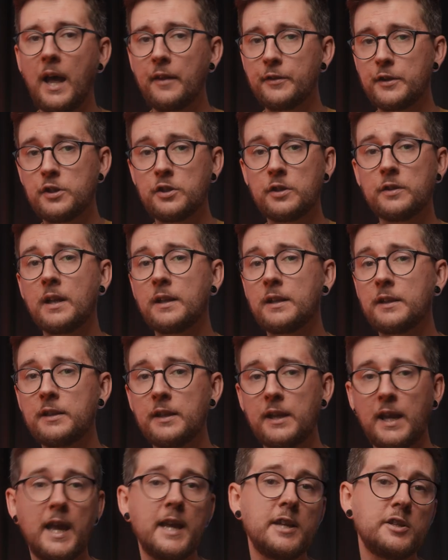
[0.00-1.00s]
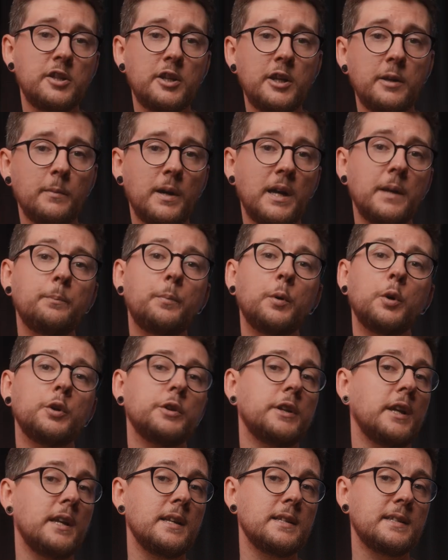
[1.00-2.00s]
Additionally, the HDMI
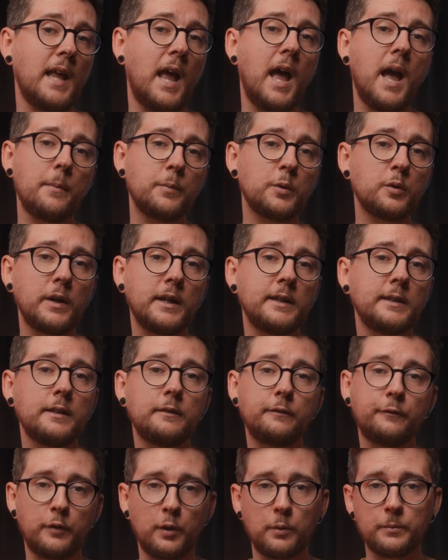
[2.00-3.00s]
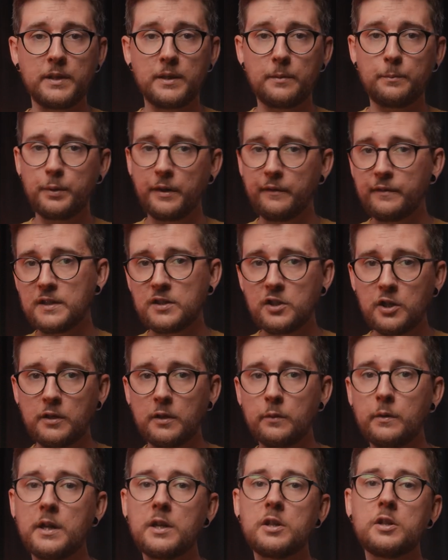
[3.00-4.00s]
port is upgraded from the previous
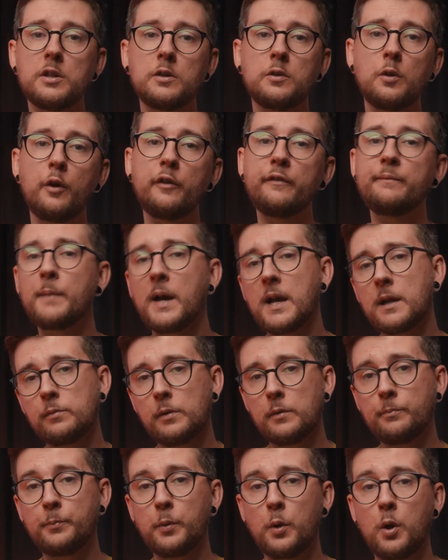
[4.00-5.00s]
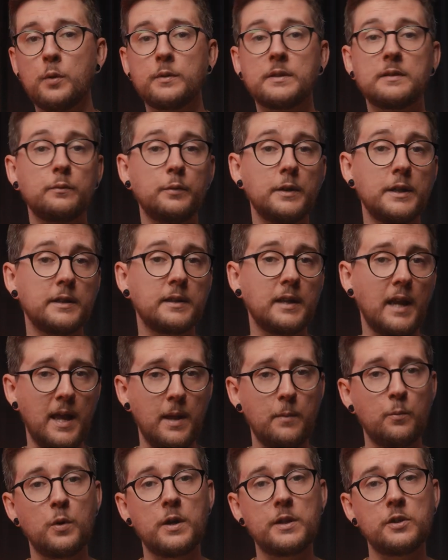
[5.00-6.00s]
generation of MacBook Pros with
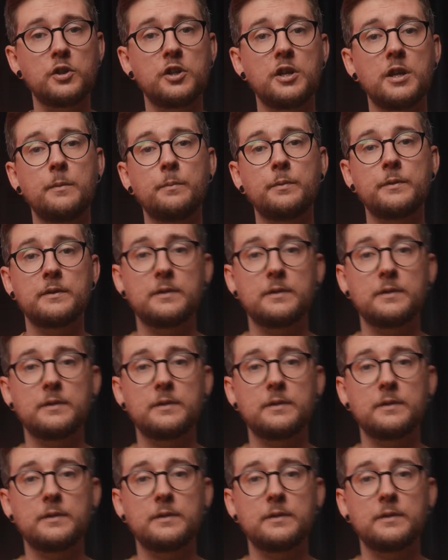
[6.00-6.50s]
M1 chip